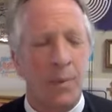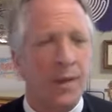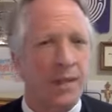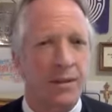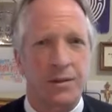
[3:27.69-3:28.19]

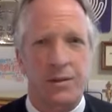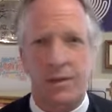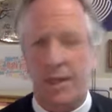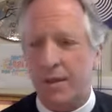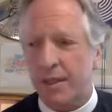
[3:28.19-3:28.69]
This is
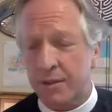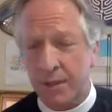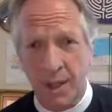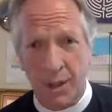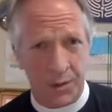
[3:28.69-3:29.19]
serious.
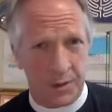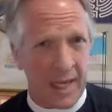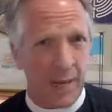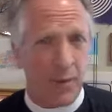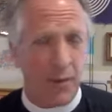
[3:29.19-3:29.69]
On
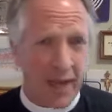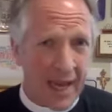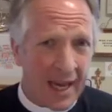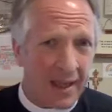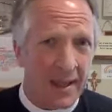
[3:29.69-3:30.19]
top of that,